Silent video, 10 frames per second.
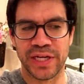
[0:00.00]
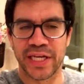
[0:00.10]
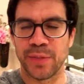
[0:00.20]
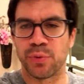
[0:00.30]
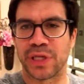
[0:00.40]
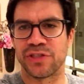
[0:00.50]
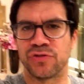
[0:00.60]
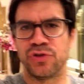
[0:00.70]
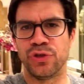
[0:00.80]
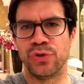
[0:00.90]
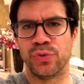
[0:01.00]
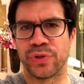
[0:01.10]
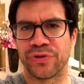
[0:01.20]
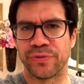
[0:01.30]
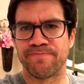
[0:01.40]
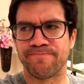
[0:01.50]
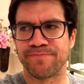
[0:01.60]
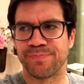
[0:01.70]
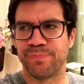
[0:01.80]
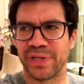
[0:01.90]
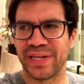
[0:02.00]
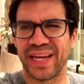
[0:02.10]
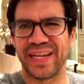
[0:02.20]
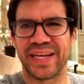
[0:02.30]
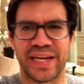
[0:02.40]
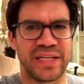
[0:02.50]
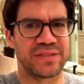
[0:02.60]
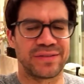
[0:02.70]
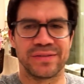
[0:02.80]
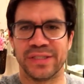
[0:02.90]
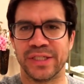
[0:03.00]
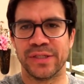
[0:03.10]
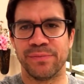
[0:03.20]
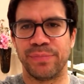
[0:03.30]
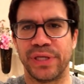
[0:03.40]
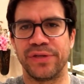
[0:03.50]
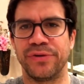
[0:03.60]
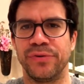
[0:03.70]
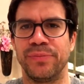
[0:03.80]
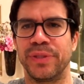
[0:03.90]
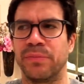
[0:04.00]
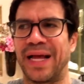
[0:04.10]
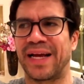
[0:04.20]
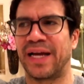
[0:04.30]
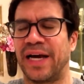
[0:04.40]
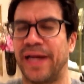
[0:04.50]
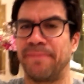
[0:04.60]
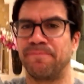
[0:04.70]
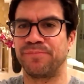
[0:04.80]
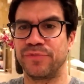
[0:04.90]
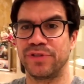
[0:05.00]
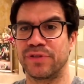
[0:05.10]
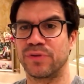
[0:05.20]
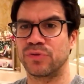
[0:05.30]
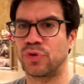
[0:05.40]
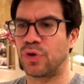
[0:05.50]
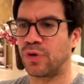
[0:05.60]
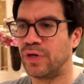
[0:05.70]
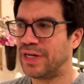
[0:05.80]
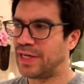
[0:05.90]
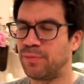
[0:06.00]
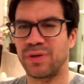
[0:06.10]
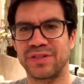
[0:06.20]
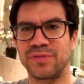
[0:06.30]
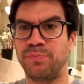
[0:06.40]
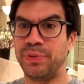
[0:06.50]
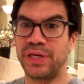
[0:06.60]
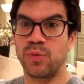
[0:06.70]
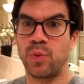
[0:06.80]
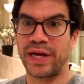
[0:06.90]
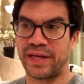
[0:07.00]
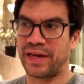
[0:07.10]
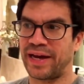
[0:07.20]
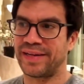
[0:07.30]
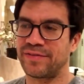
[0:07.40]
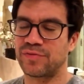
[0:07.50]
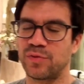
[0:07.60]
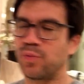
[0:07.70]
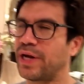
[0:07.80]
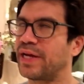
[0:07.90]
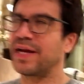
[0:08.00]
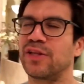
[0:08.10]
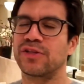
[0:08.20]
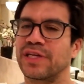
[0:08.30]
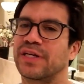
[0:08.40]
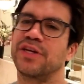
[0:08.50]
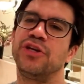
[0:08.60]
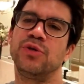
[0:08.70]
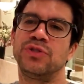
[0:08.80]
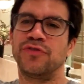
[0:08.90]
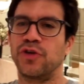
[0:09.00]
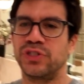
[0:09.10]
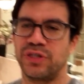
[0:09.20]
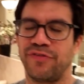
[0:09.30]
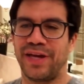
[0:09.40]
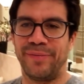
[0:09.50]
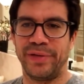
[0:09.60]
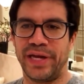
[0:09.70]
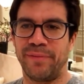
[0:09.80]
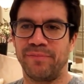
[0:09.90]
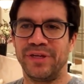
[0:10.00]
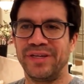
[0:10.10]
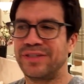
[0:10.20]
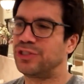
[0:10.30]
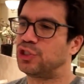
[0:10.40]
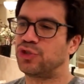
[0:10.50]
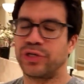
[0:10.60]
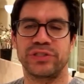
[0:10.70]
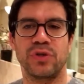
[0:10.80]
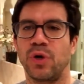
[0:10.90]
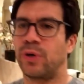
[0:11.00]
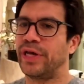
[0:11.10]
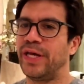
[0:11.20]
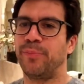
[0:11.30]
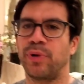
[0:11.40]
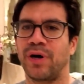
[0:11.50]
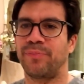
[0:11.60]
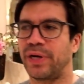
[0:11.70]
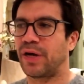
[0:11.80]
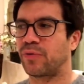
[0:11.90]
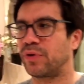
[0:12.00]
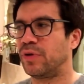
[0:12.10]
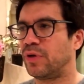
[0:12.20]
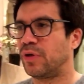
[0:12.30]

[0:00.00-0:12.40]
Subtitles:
He brought this dude with him. Big Daddy Kane's big dude, big black guy, you know, tall. He brought this big white guy. The white guy looked like a huge version of Eminem, just dressed all hip hop out.